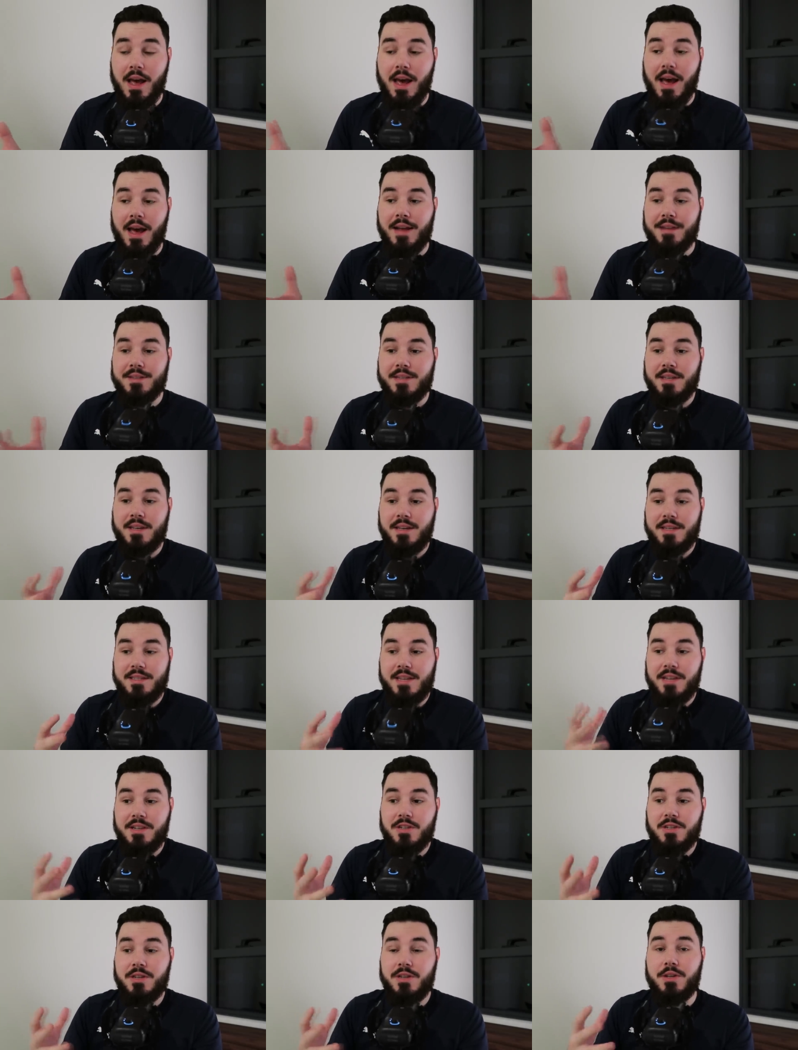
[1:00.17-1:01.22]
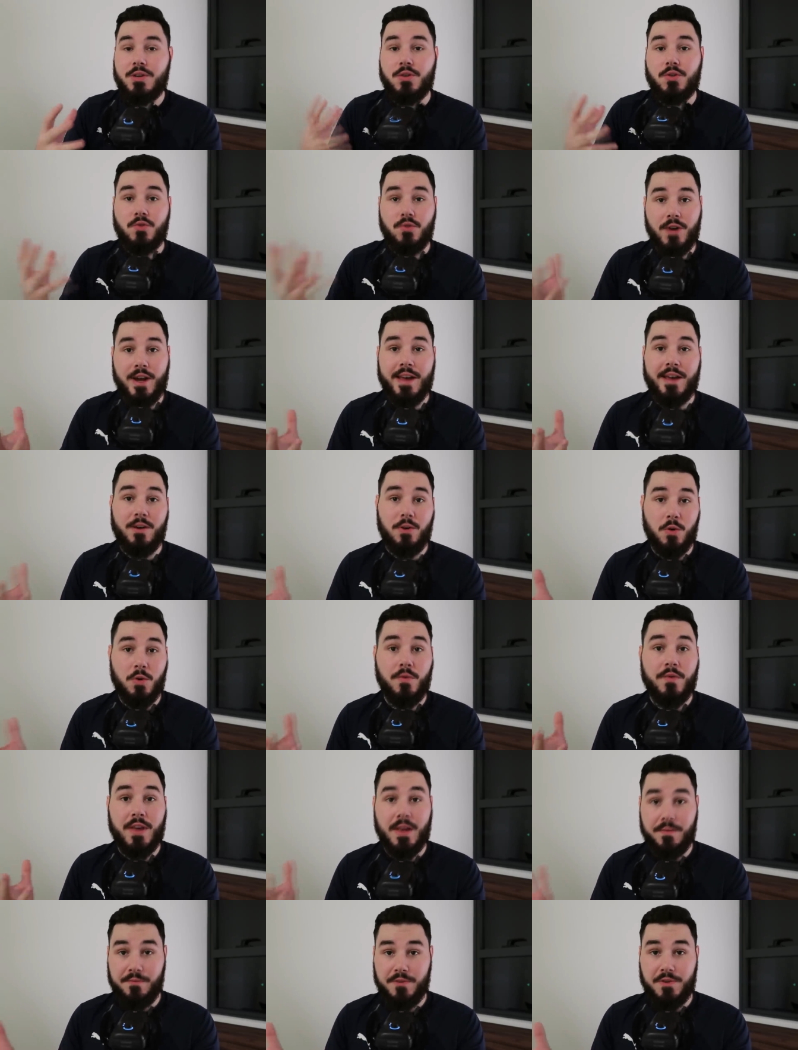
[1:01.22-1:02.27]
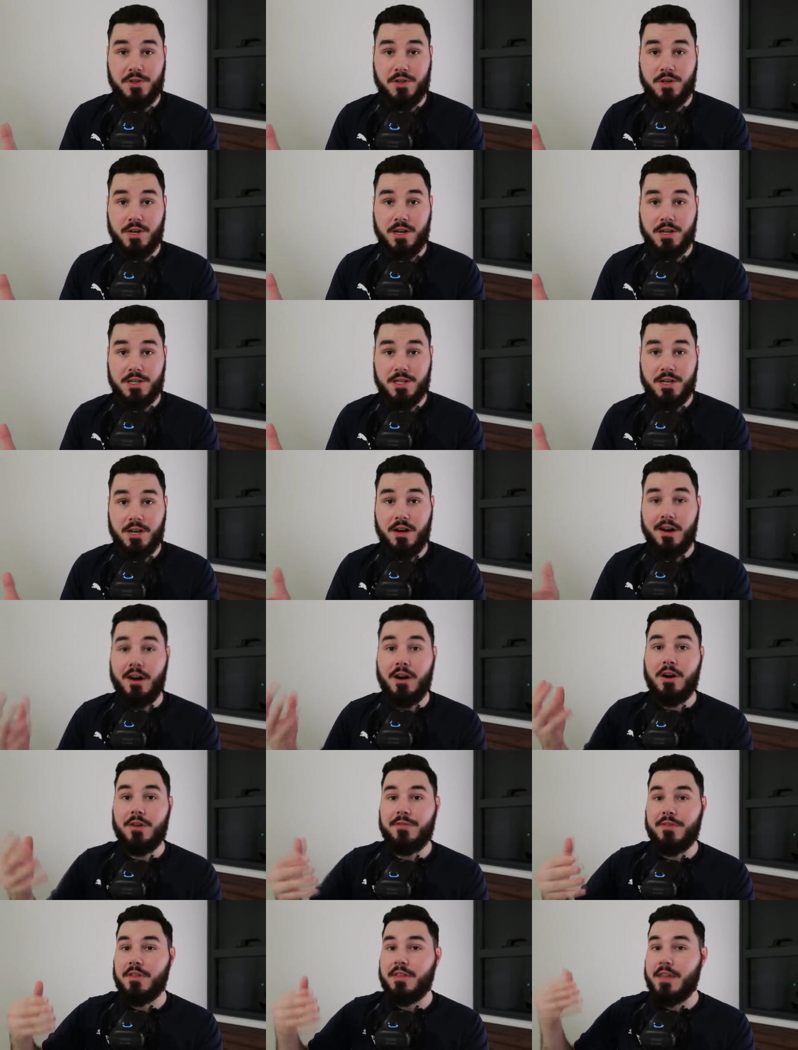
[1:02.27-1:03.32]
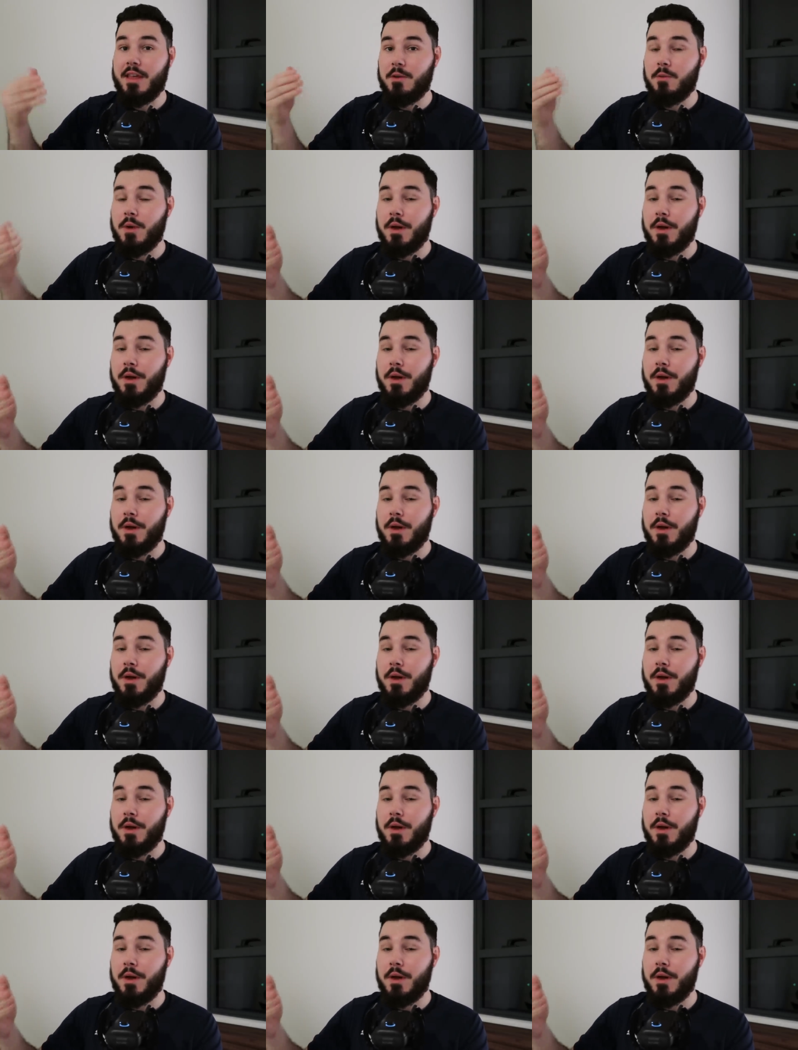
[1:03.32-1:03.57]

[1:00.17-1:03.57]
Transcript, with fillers: had to essentially create all the infrastructure after they